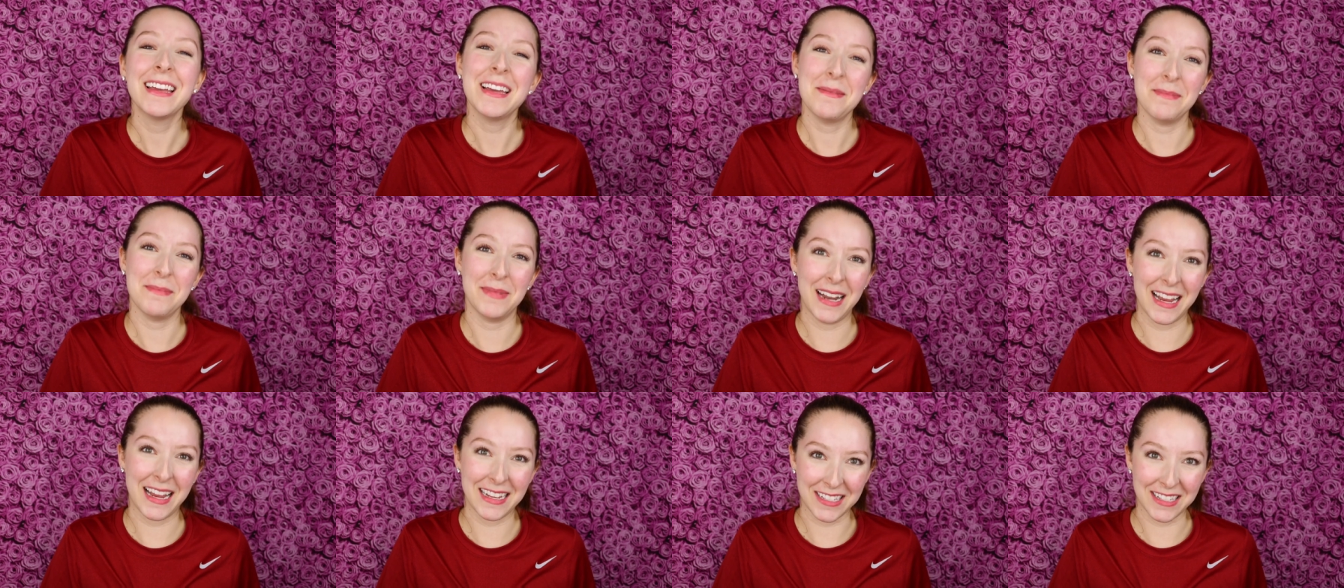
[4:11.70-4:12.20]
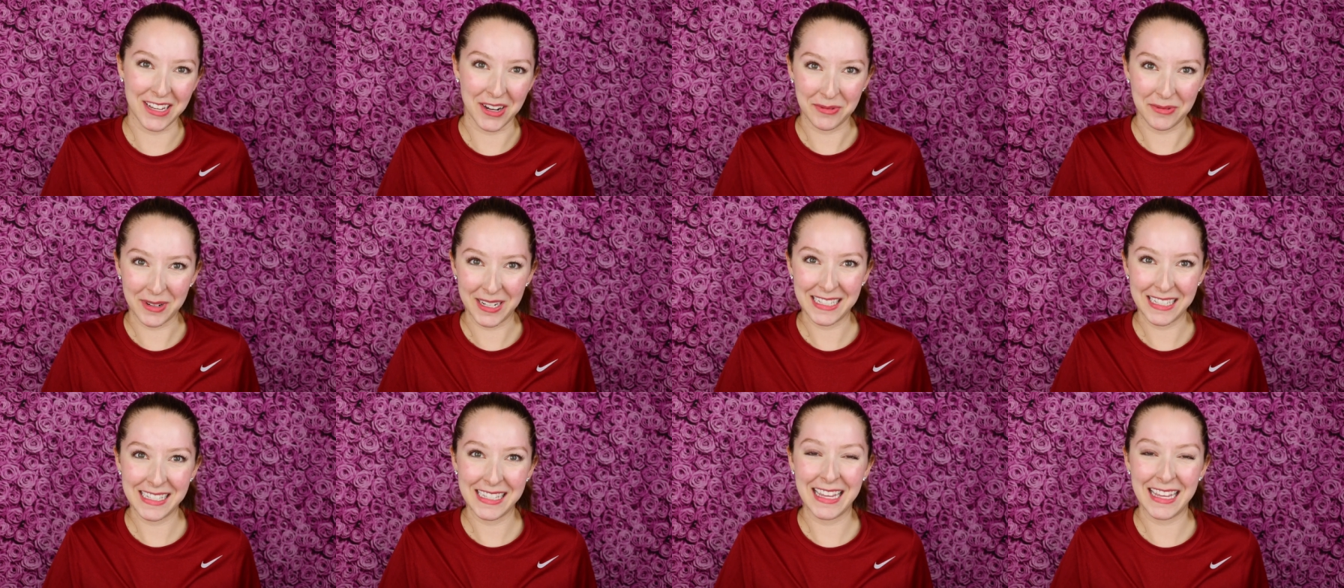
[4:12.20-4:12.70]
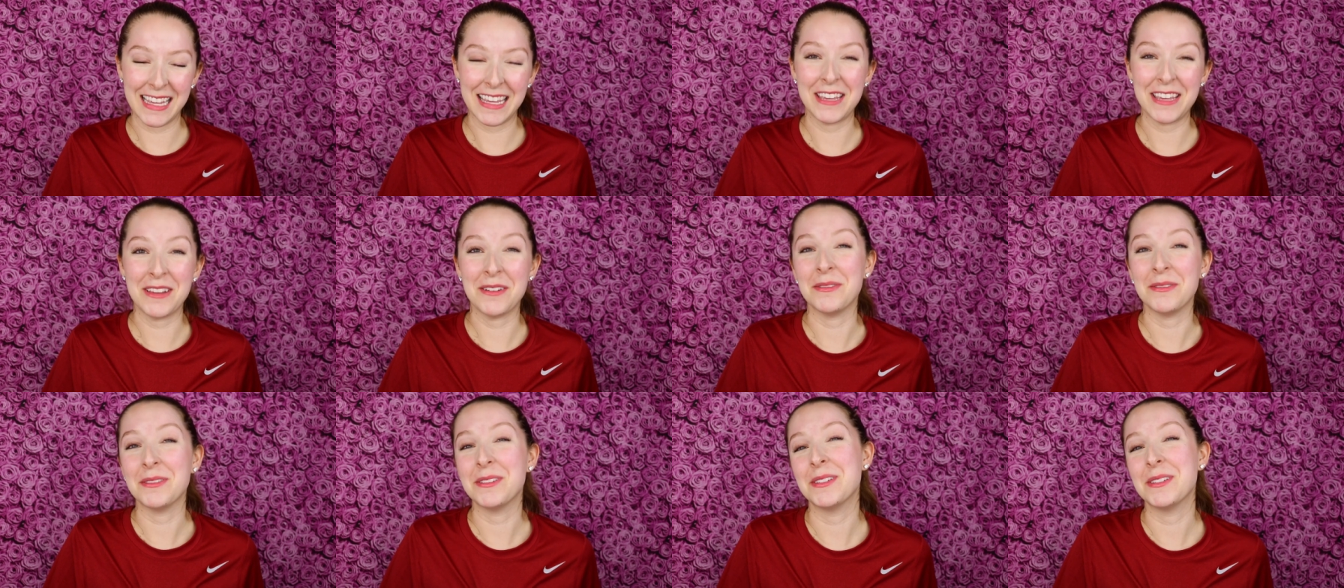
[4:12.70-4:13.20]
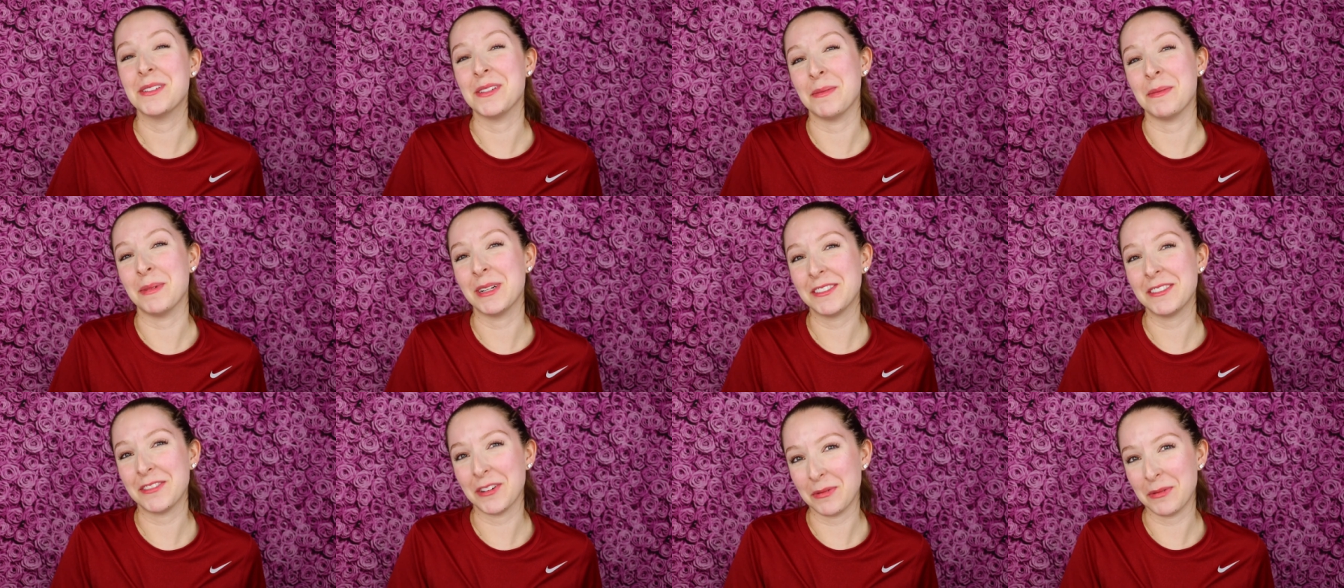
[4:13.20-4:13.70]
But as always, thank you so
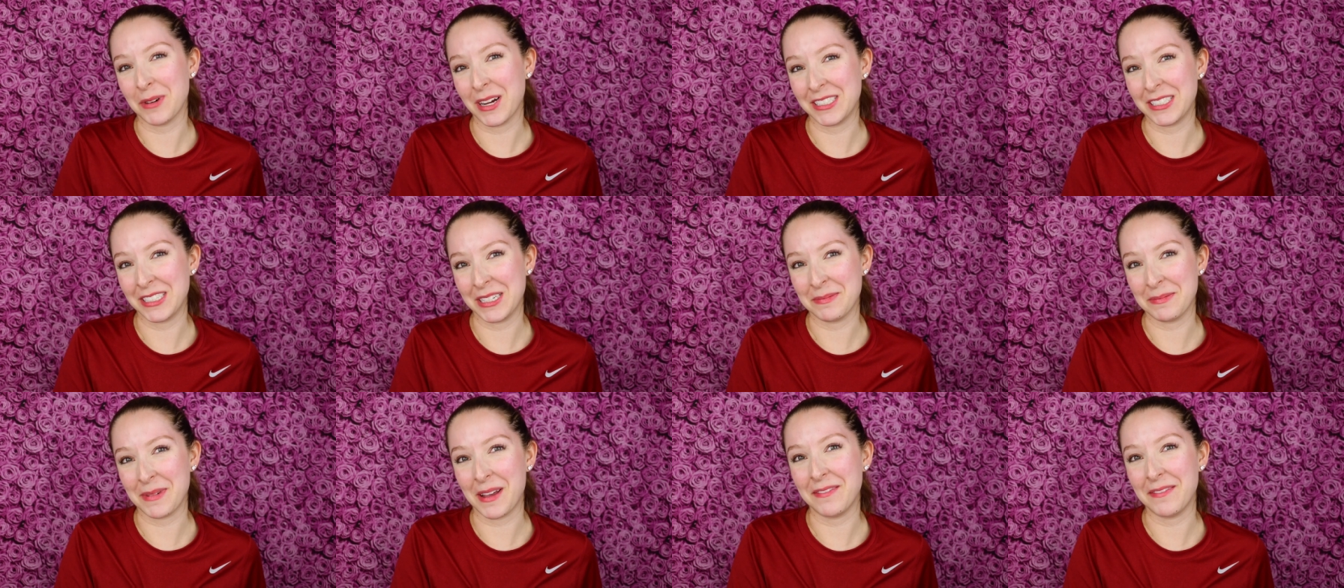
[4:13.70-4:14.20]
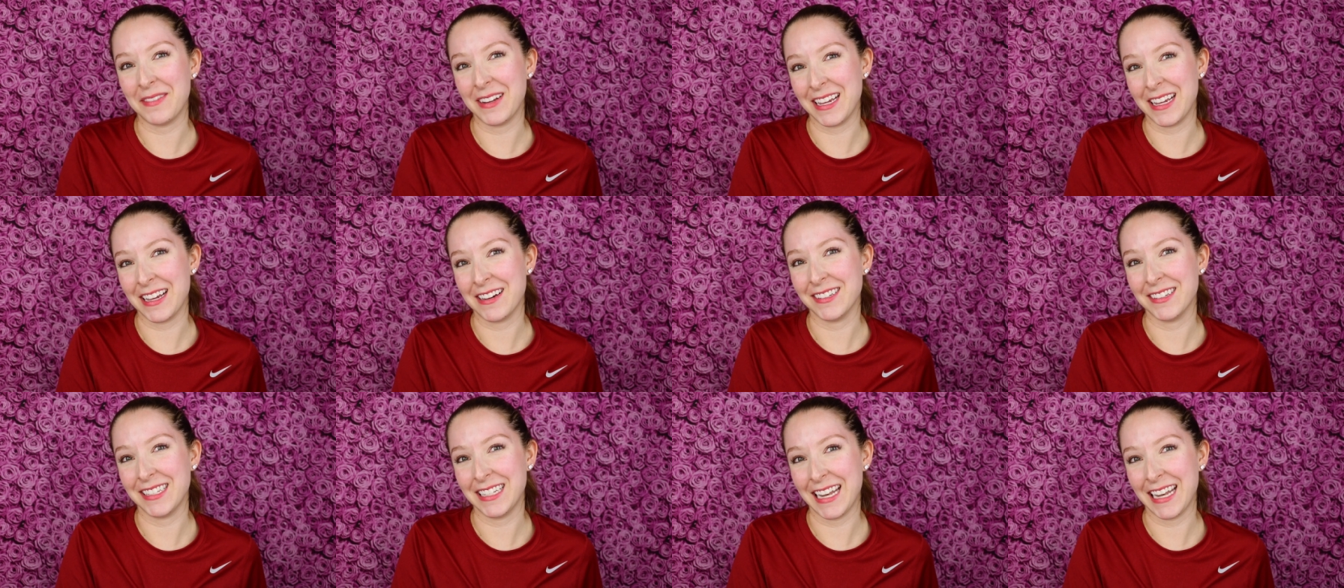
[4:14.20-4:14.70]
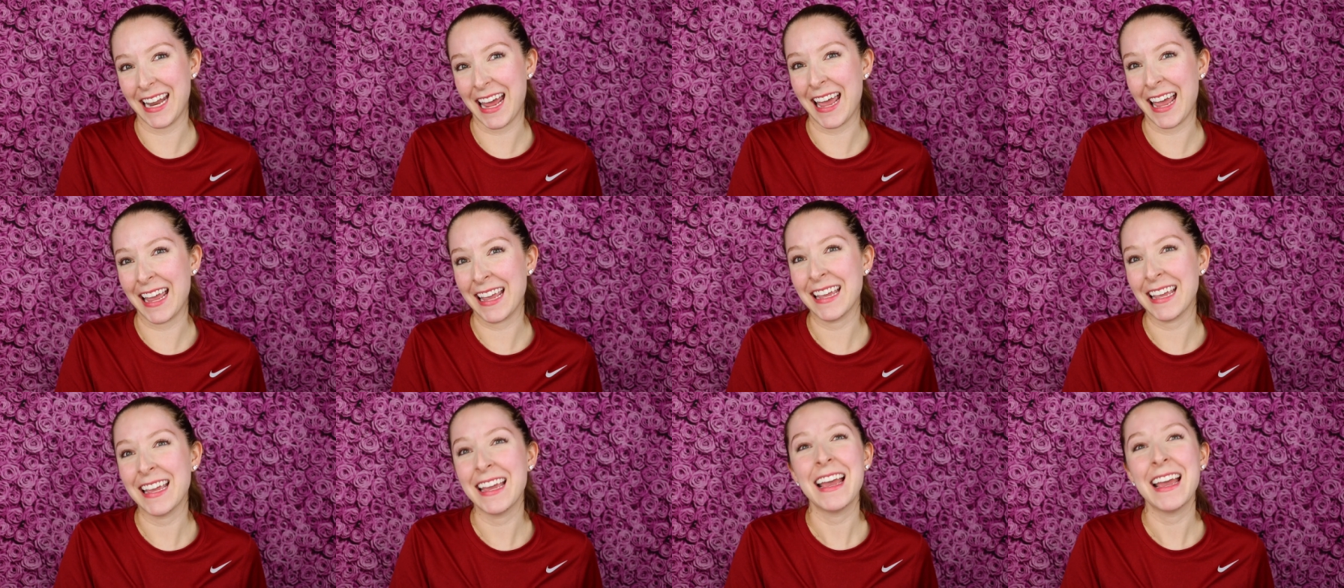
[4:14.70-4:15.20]
much for watching my video today.